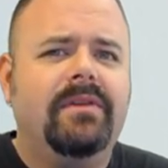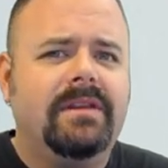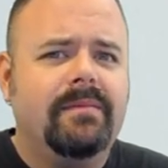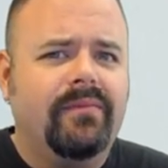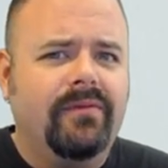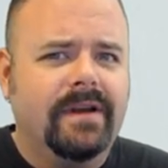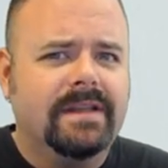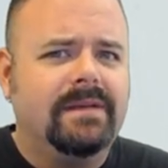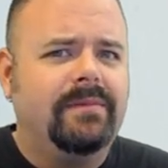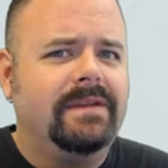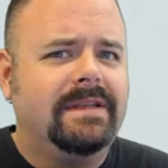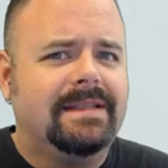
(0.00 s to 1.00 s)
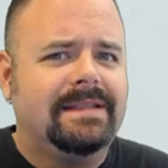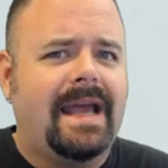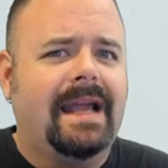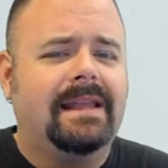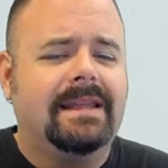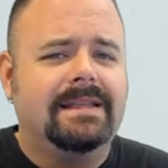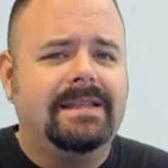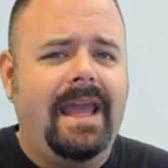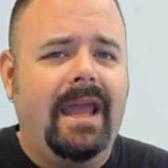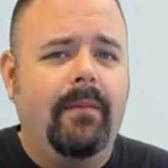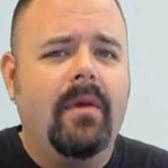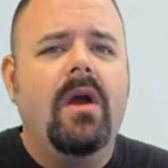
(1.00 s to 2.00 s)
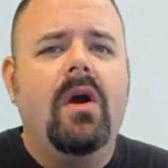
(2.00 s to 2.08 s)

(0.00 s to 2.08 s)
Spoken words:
but the principle is exactly the same.